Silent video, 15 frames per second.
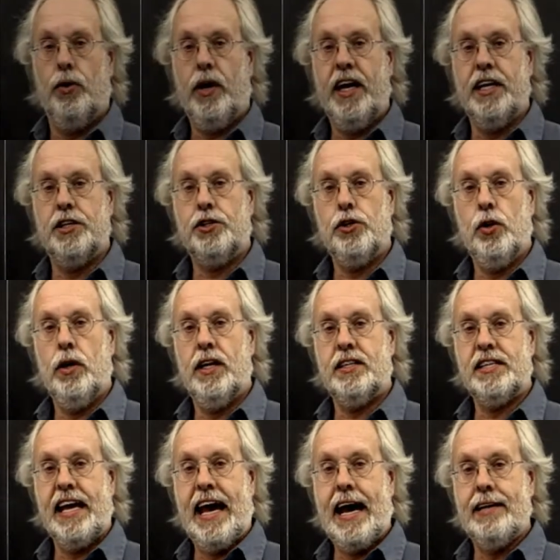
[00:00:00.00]
Okay, so
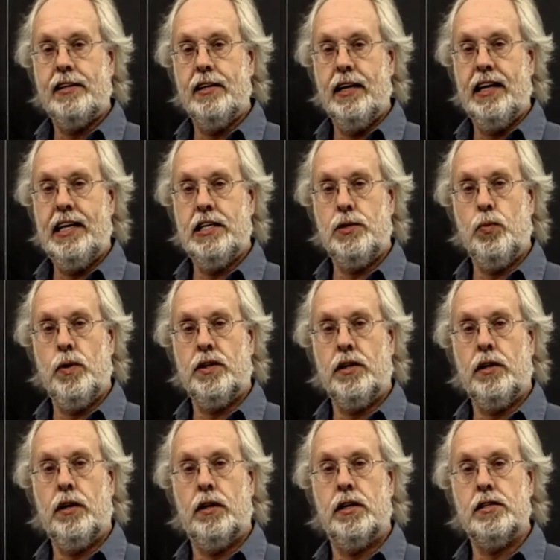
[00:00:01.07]
let's analyze what the
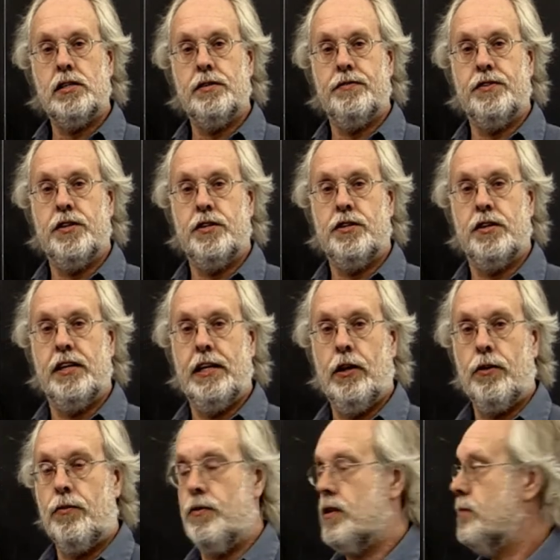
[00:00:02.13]
cost of such an
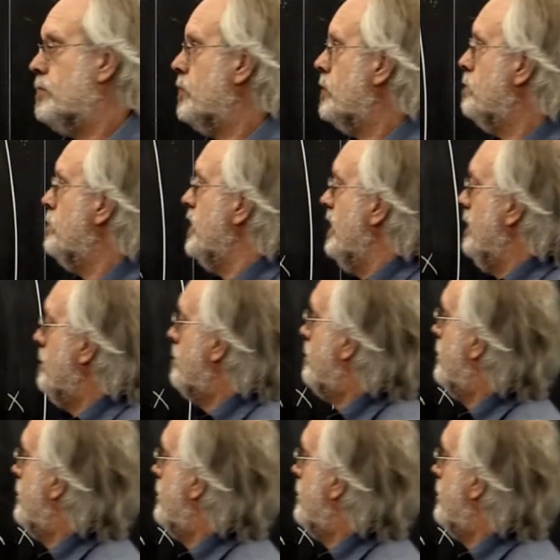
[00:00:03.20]
algorithm would be.